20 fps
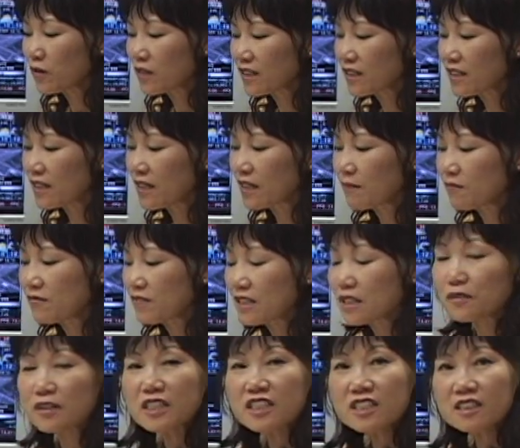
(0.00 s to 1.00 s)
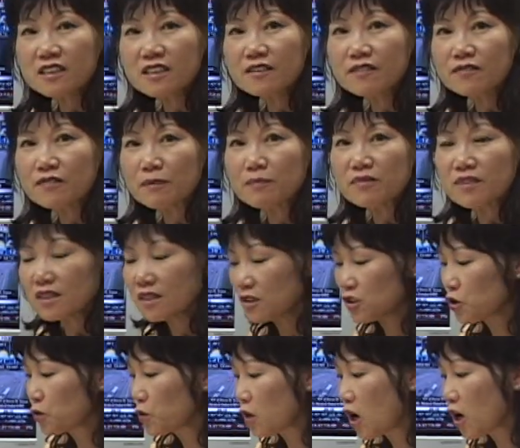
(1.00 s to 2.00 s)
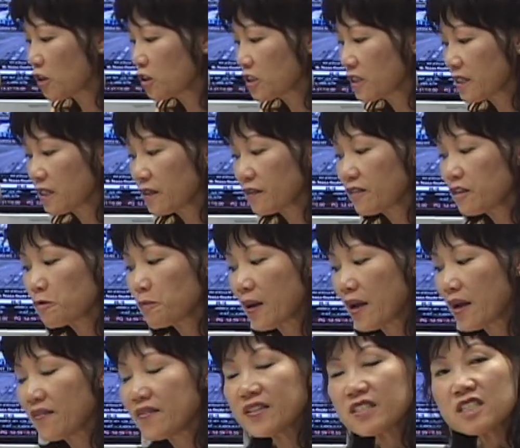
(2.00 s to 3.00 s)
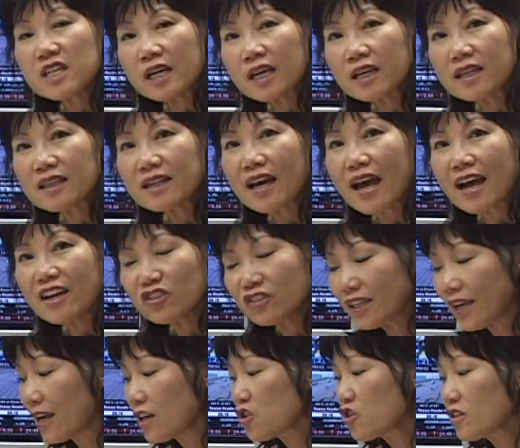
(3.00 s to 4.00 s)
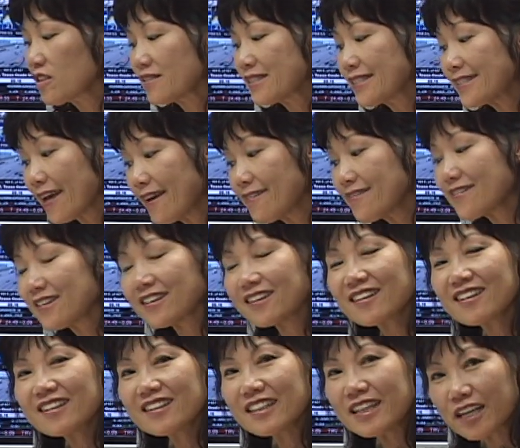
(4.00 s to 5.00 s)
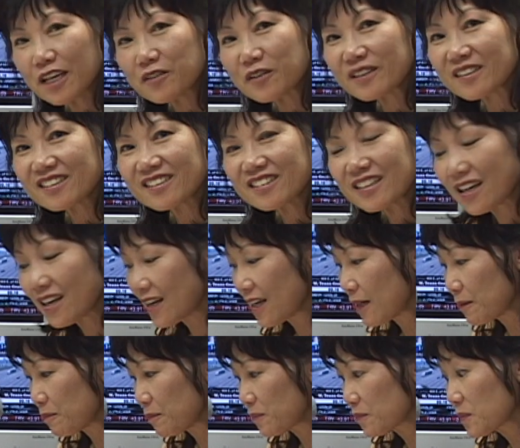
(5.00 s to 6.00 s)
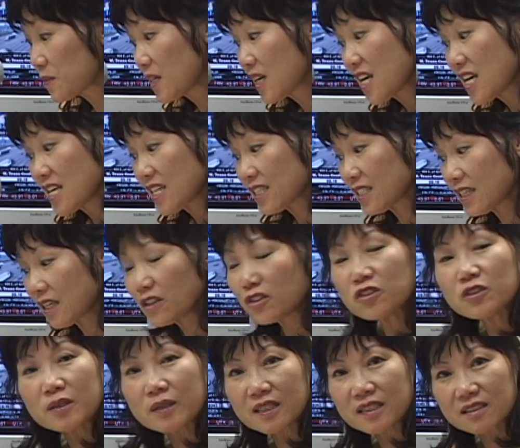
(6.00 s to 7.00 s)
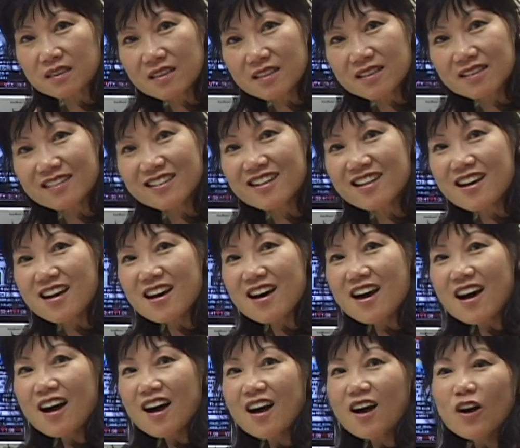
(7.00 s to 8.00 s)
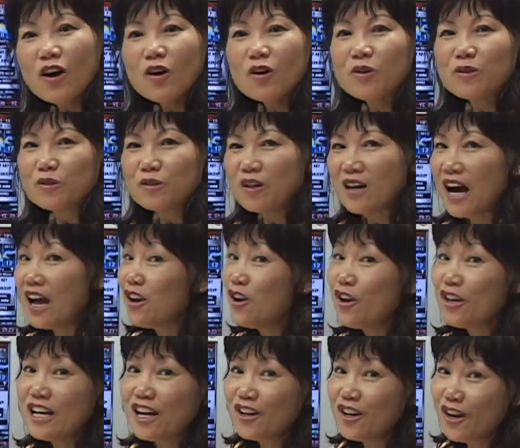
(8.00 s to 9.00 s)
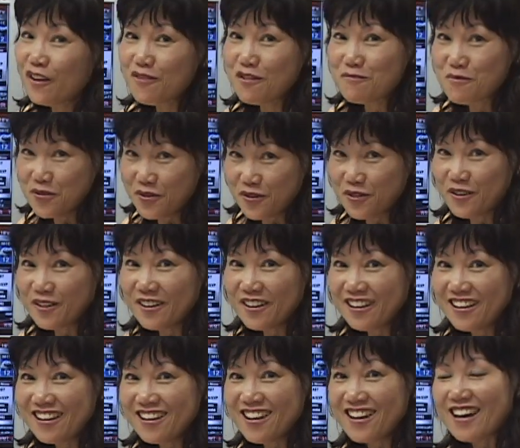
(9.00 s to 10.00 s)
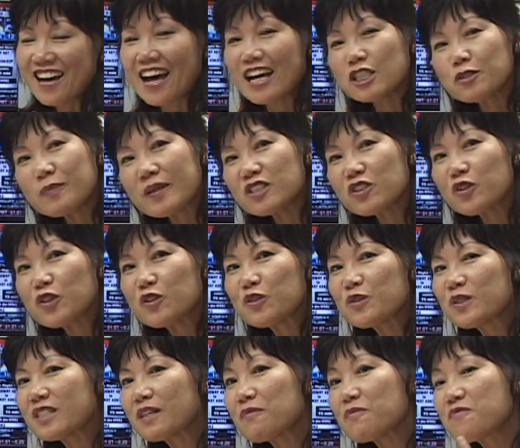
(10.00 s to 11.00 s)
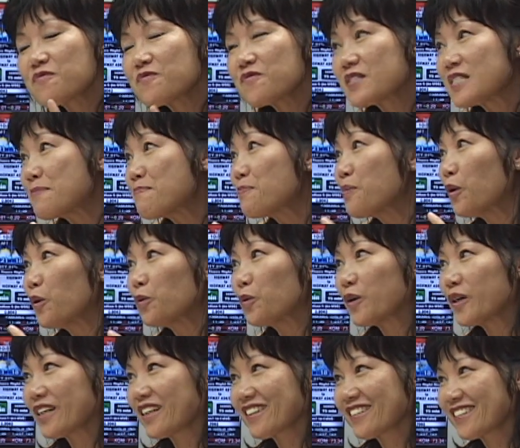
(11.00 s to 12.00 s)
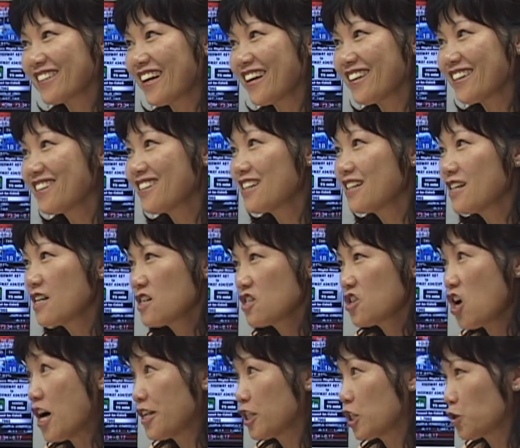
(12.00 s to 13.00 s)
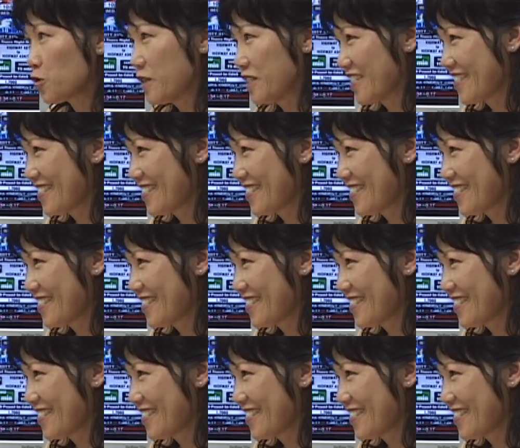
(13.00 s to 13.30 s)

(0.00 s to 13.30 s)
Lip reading: the director from the Ontario Parenting Educational Center, Karen Skinnerless. Oh, I learned a lot from her, especially some simple wording like consequence.